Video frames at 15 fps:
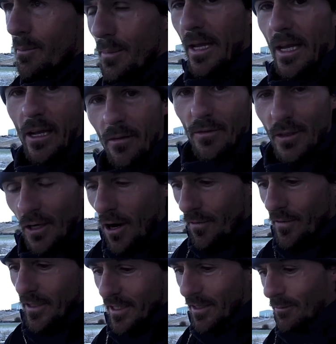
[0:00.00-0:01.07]
being of
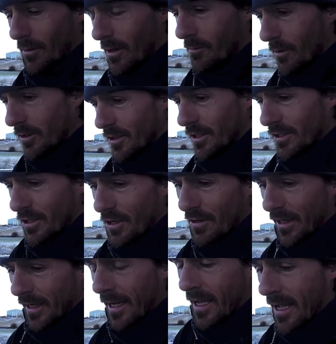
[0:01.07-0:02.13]
service in, in what she's
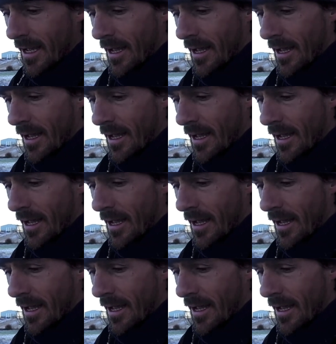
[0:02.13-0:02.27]
doing,